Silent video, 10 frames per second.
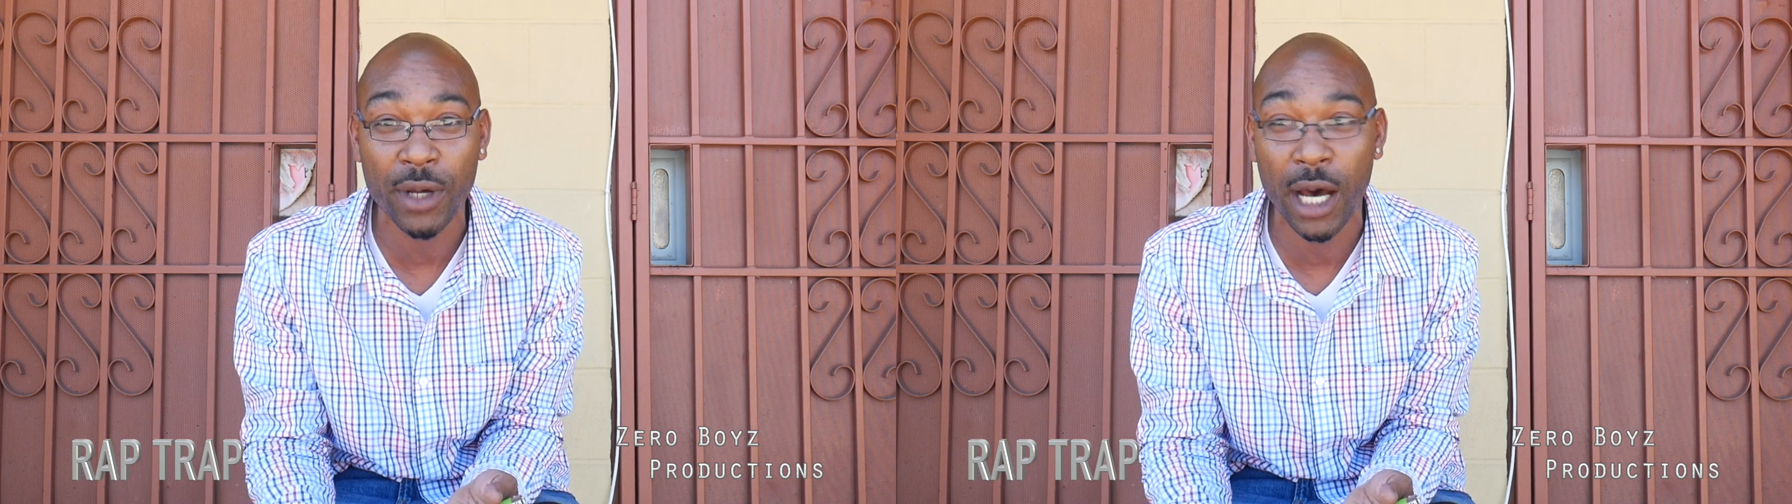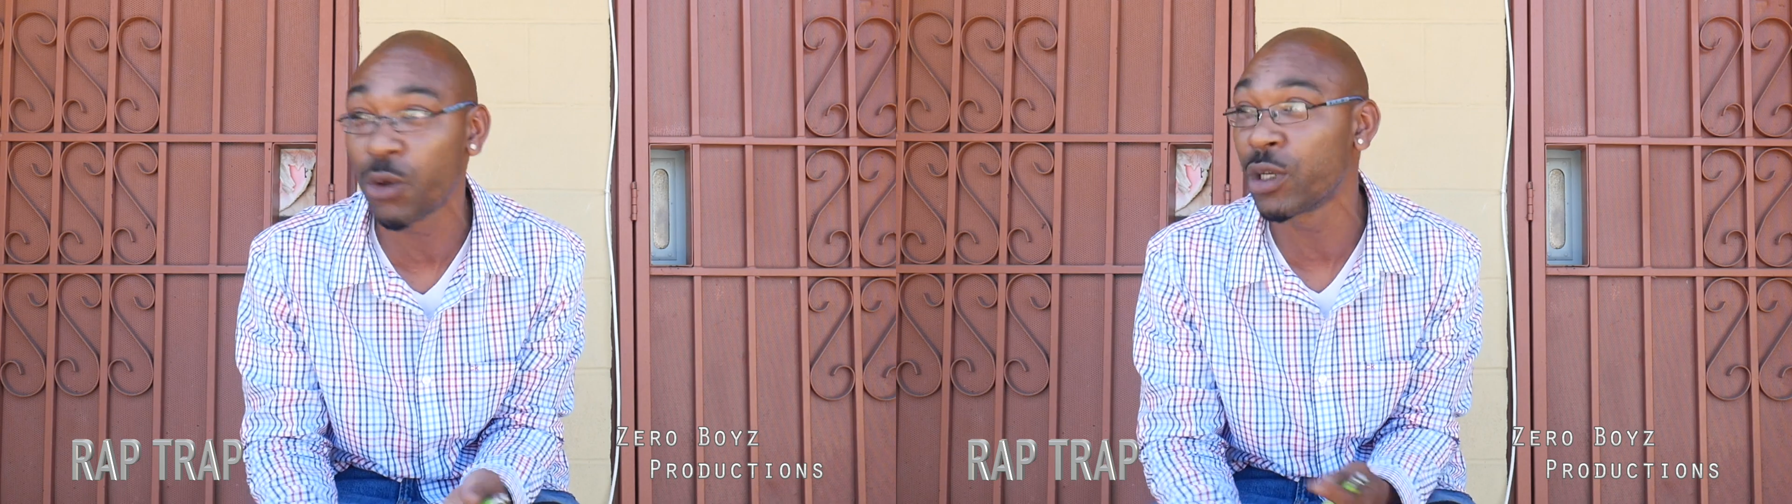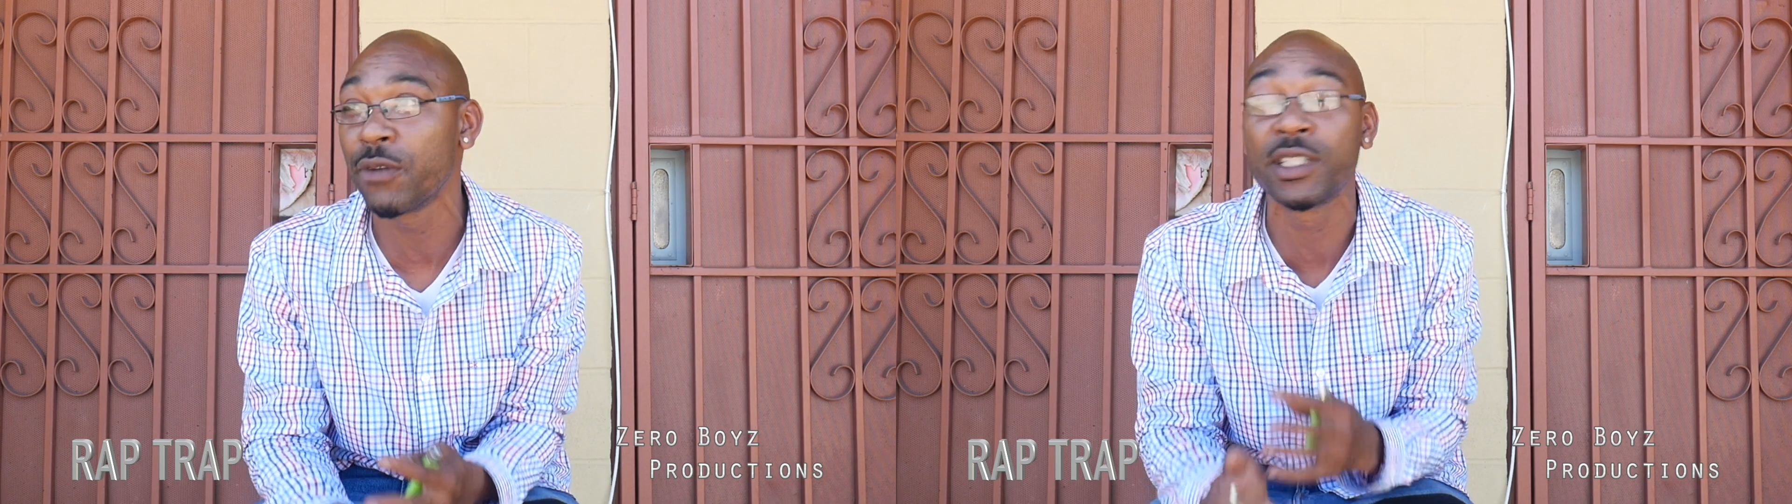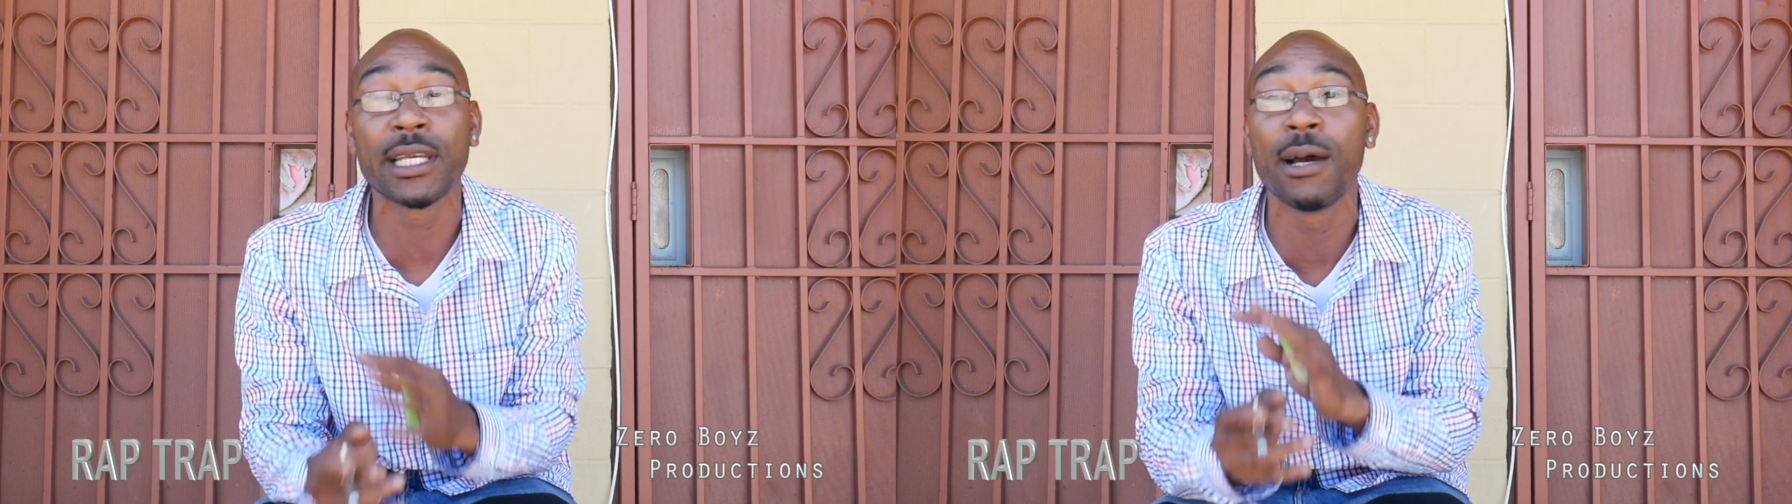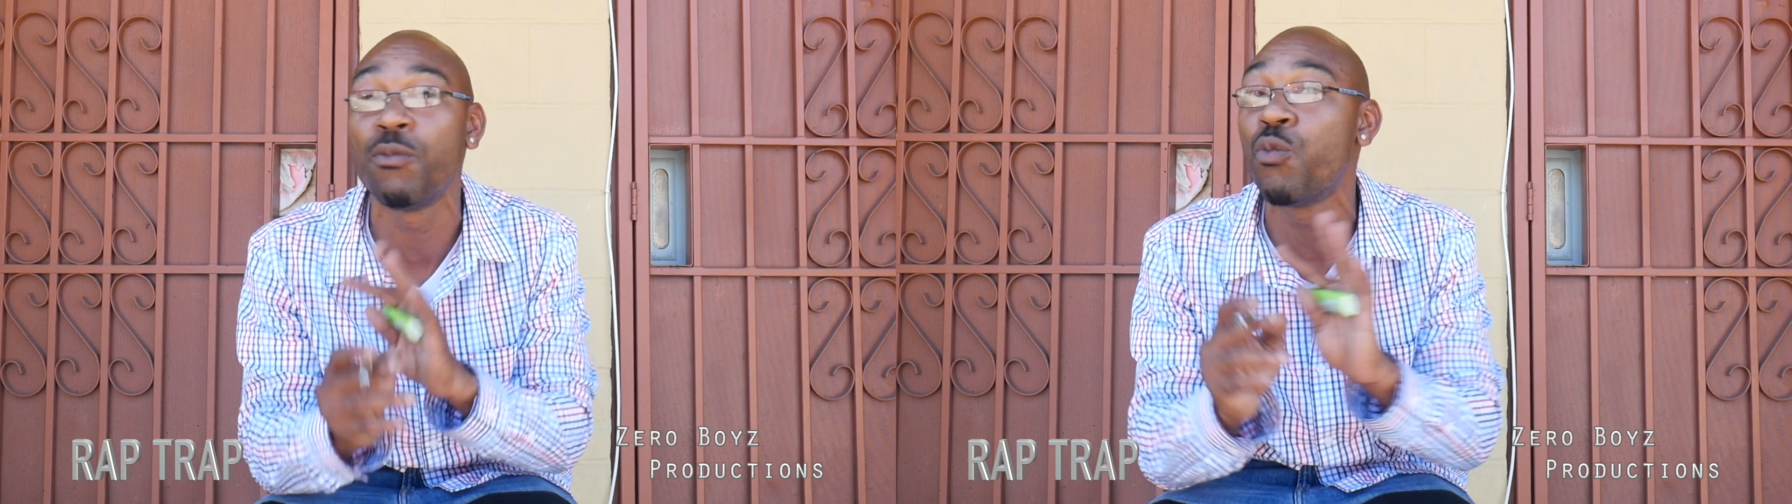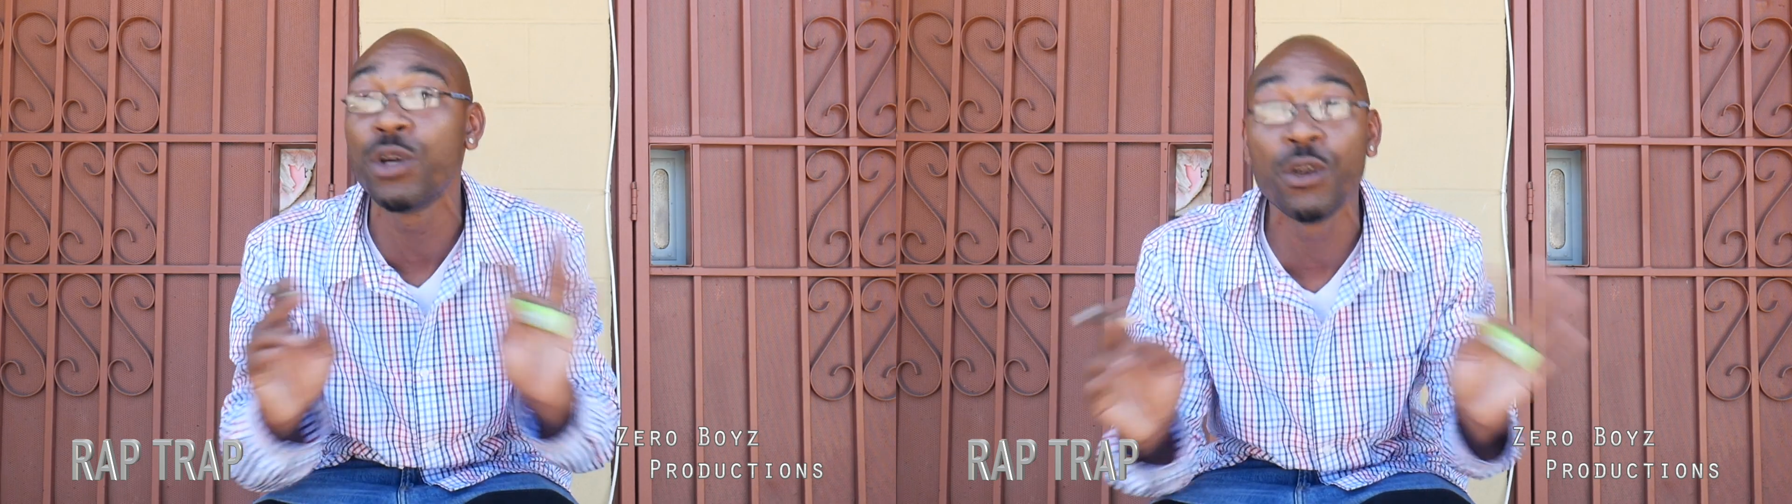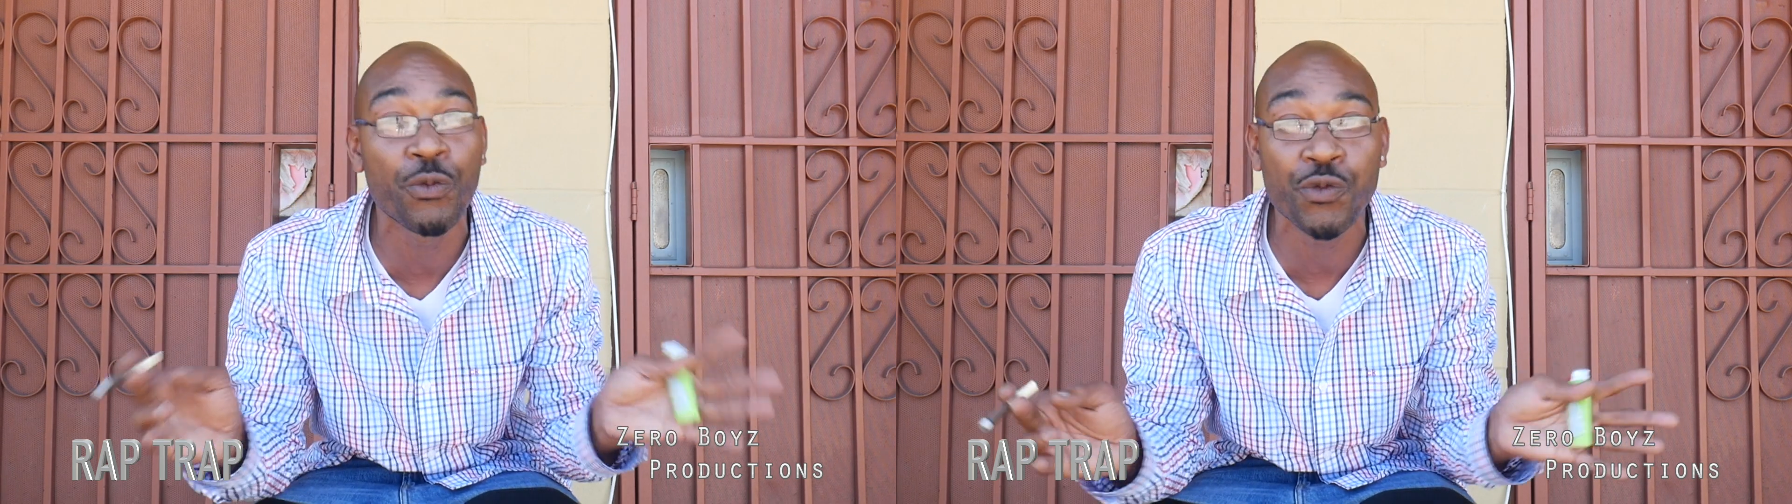I don't give a damn where you